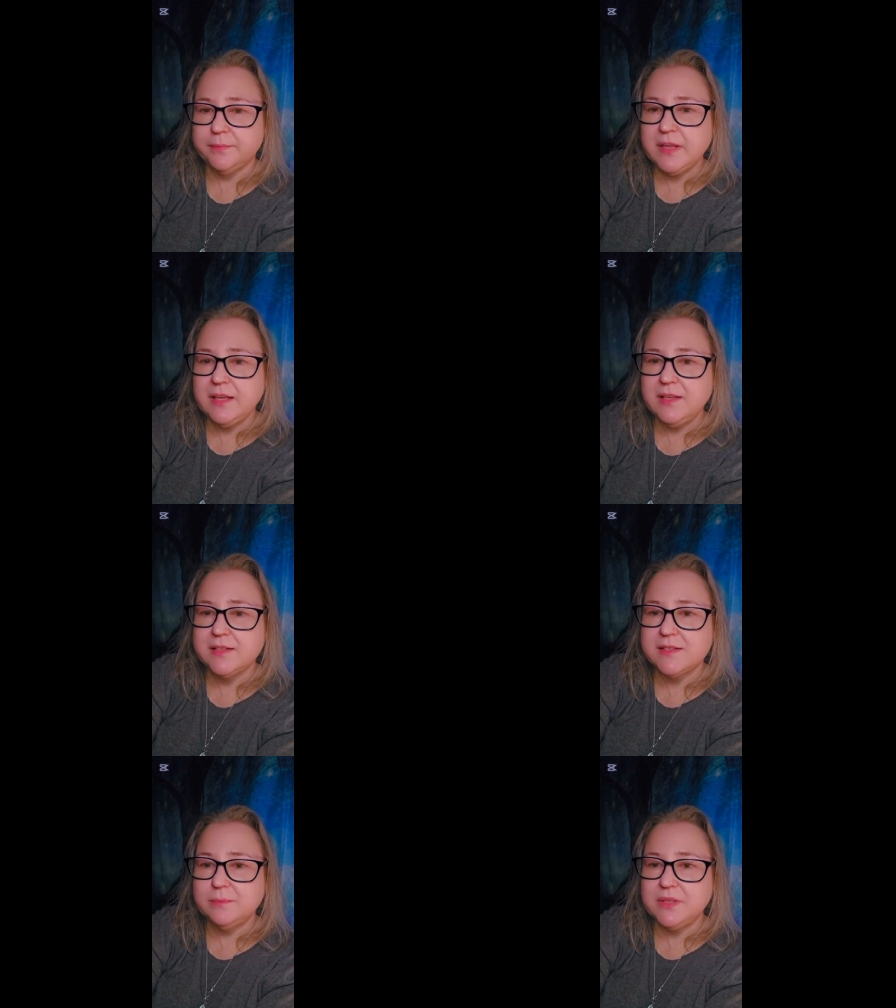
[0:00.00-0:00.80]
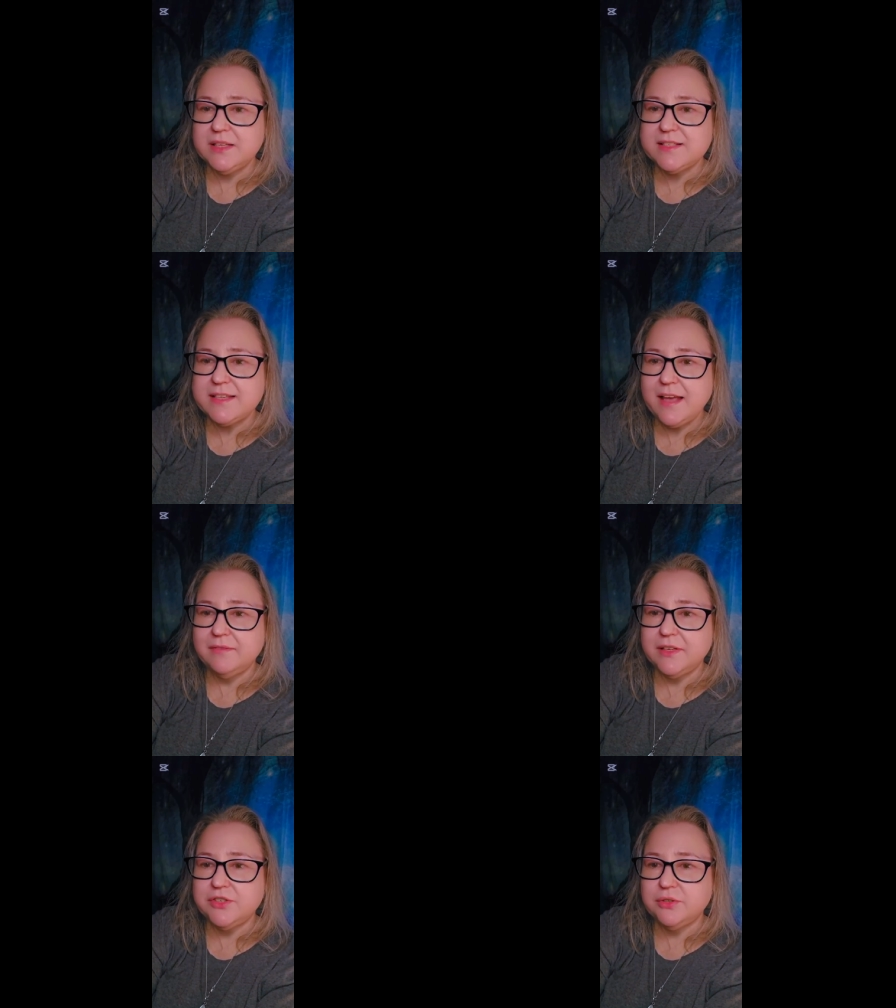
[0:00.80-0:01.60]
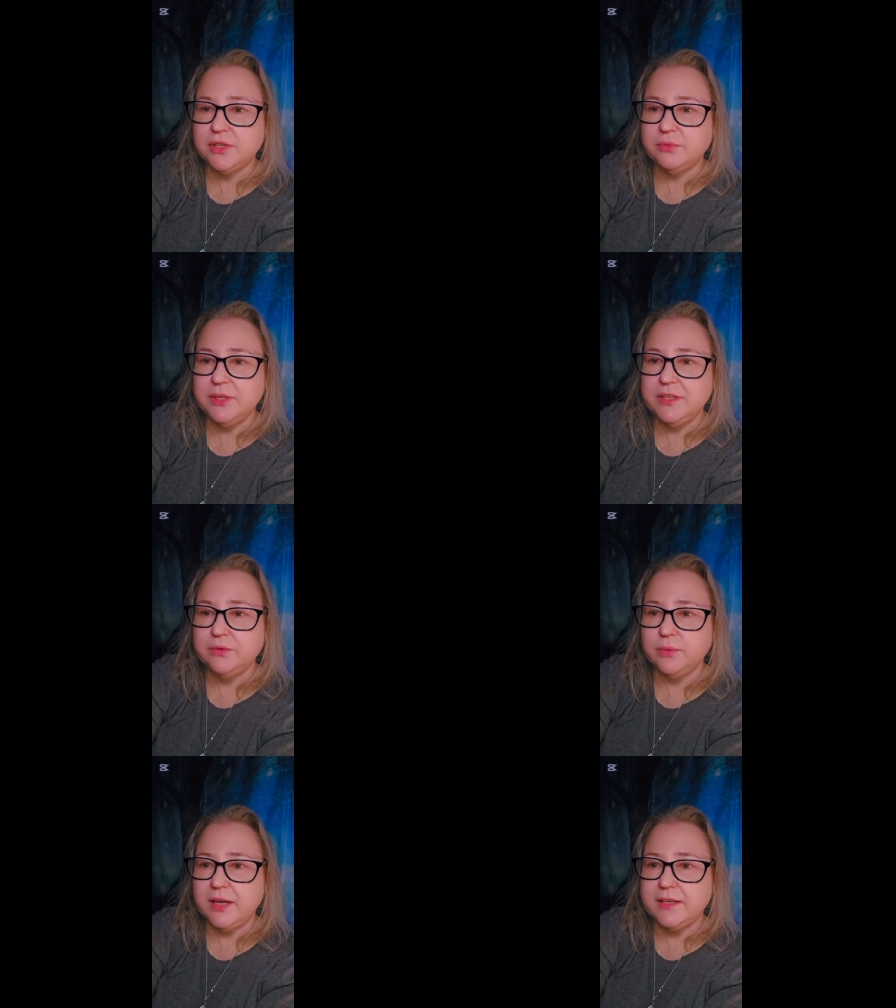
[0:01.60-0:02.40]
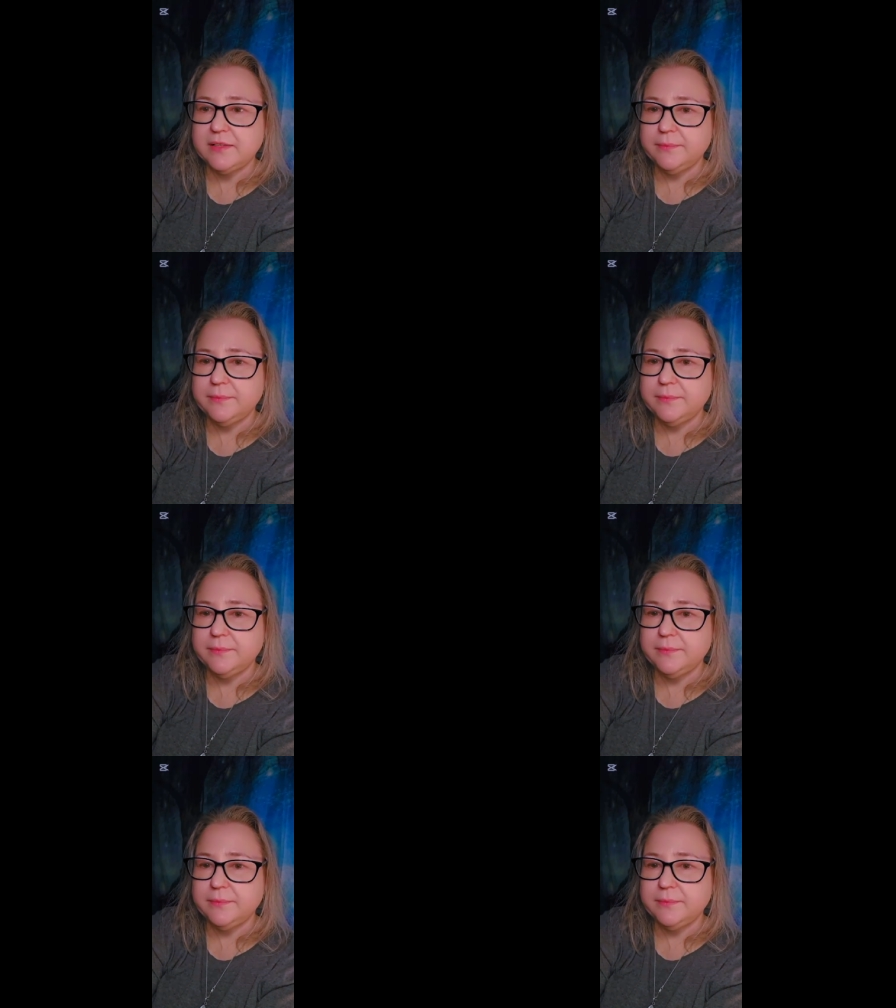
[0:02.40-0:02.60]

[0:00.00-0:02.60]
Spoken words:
He is simply a savage who can read and write.